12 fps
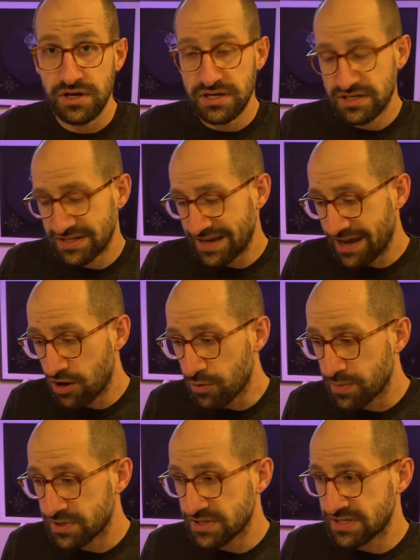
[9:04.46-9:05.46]
Does it
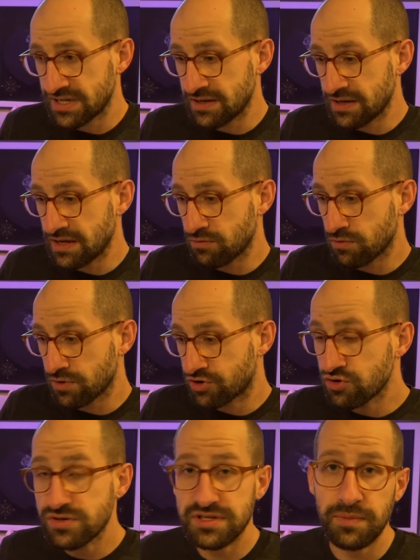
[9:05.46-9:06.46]
help? Does it
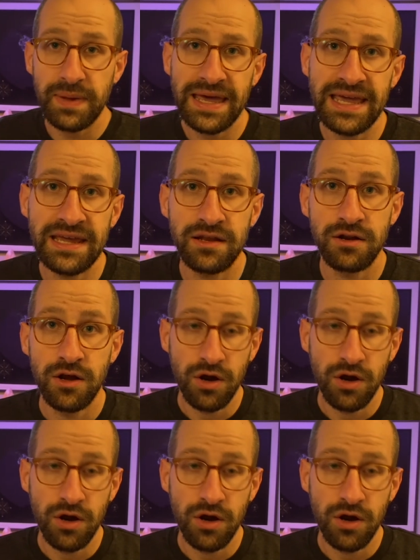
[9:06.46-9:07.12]
reduce the pain?